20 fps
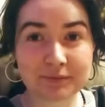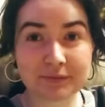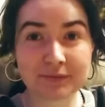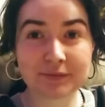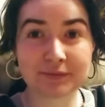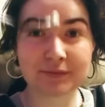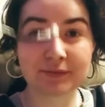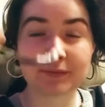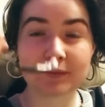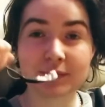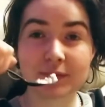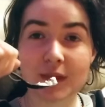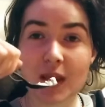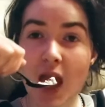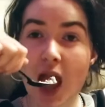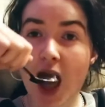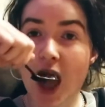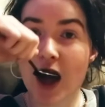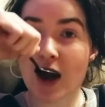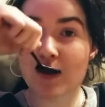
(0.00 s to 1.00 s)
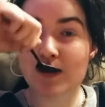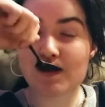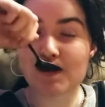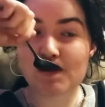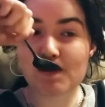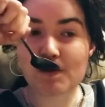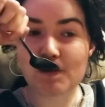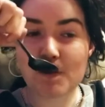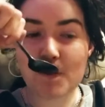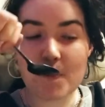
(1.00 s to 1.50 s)
It was the most
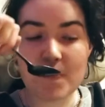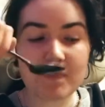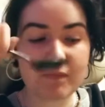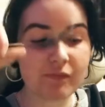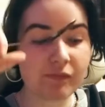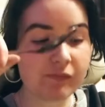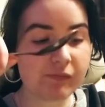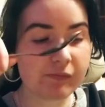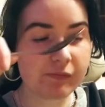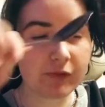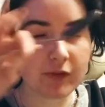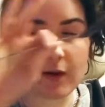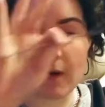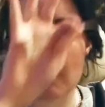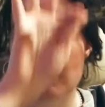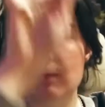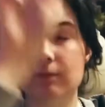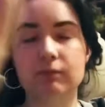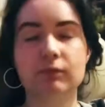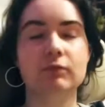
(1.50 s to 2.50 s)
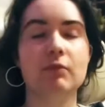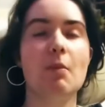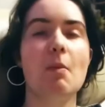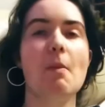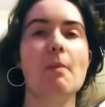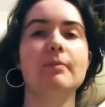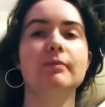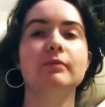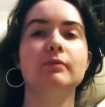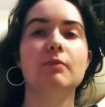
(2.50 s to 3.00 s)
joyous thing I've ever had in
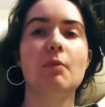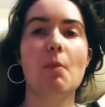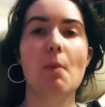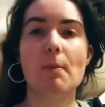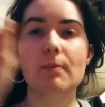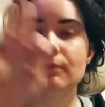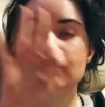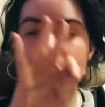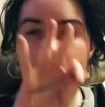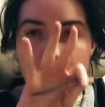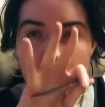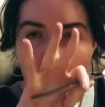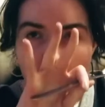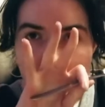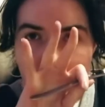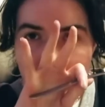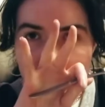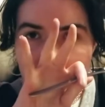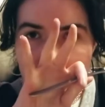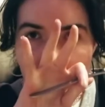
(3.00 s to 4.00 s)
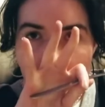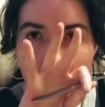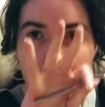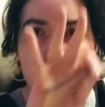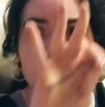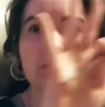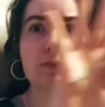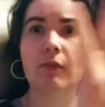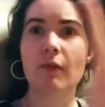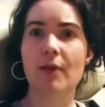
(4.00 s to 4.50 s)
my whole life. Highly
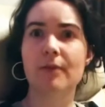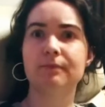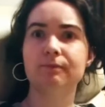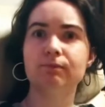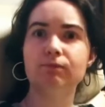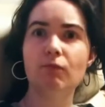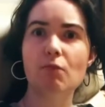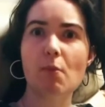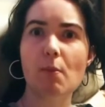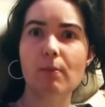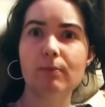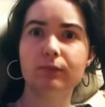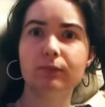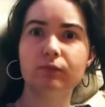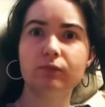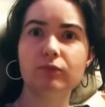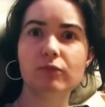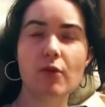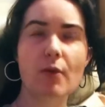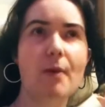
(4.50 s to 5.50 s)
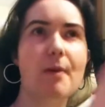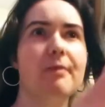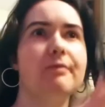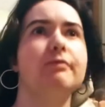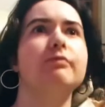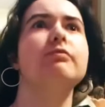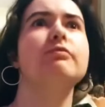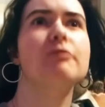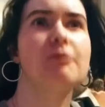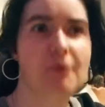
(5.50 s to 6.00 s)
recommend. Get yourself it. I don't
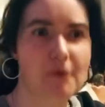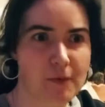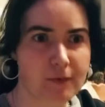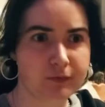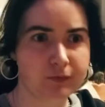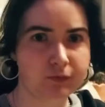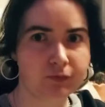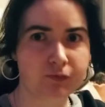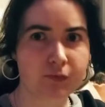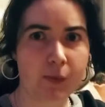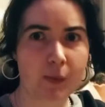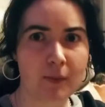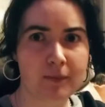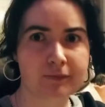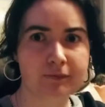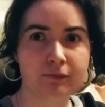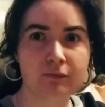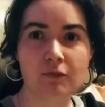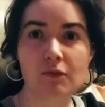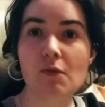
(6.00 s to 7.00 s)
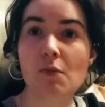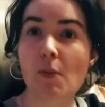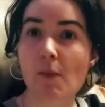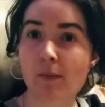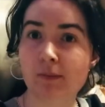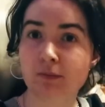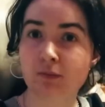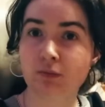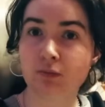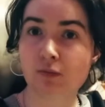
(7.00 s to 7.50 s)
know where it's from,
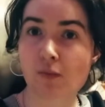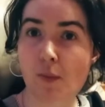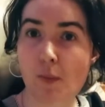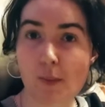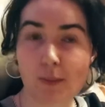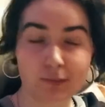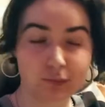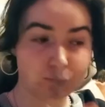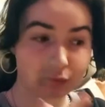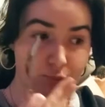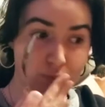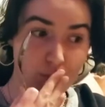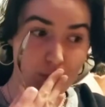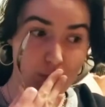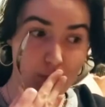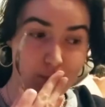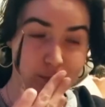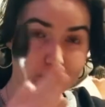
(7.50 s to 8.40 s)
but I literally lost my life.